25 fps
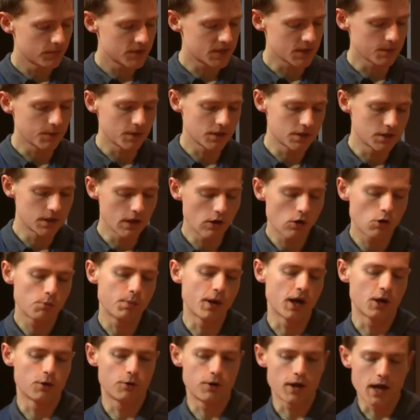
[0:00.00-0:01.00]
something to know
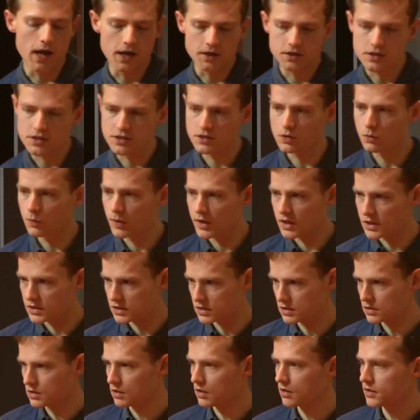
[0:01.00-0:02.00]
about React is that when it
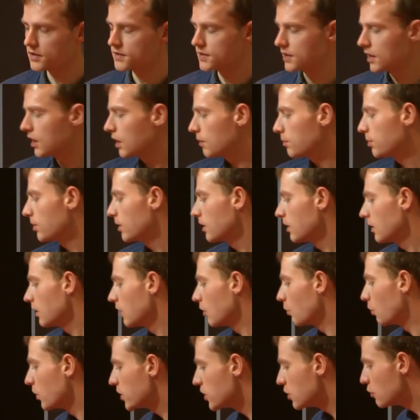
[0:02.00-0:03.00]
starts up,
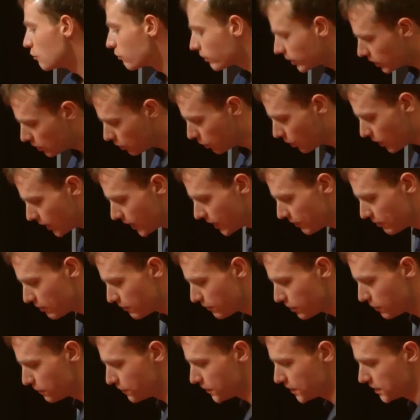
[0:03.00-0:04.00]
when you require
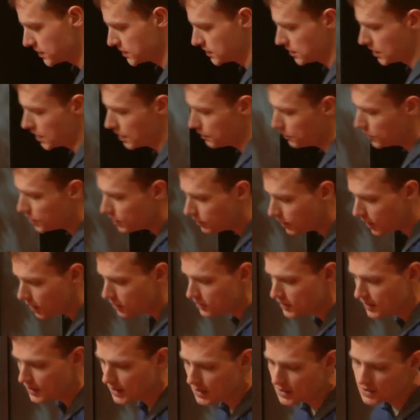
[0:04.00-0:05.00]
it for the first time, when you
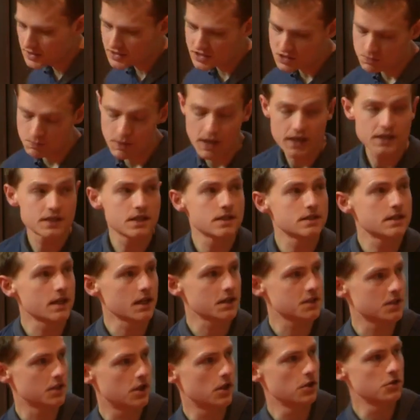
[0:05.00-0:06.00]
load it, it inspects its
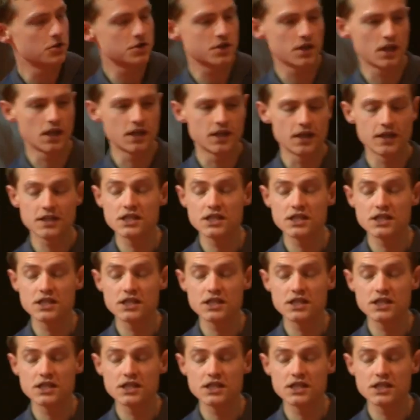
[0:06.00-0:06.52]
execution